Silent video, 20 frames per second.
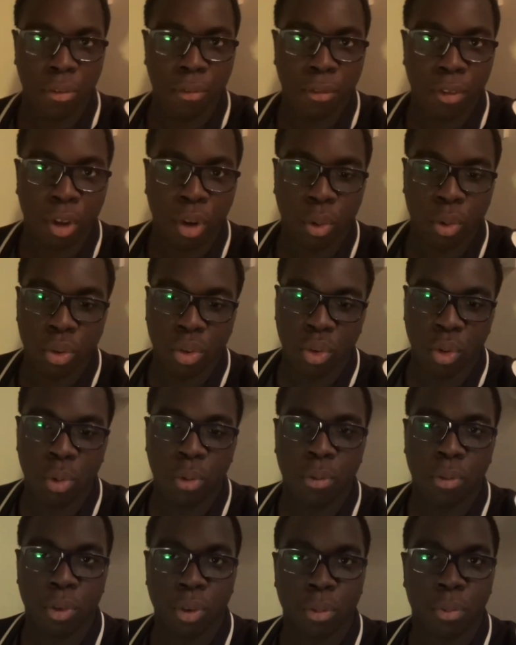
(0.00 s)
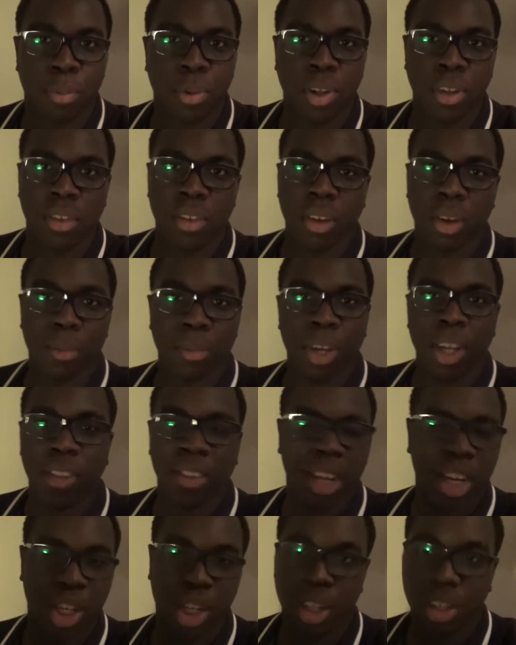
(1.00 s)
the vlog was over, but uh,
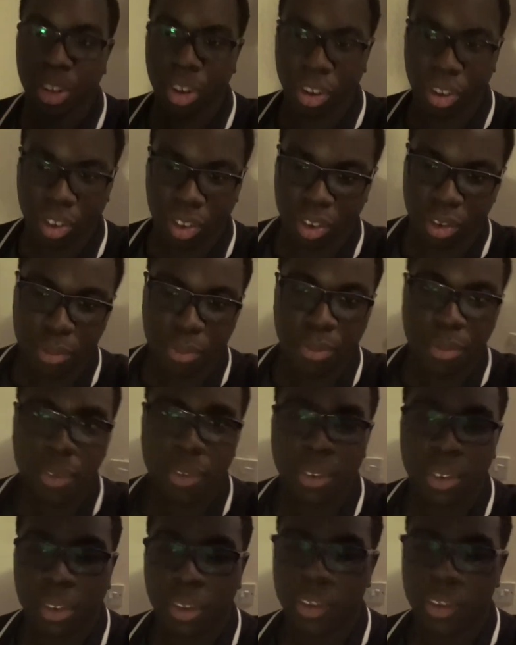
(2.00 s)
it's actually not.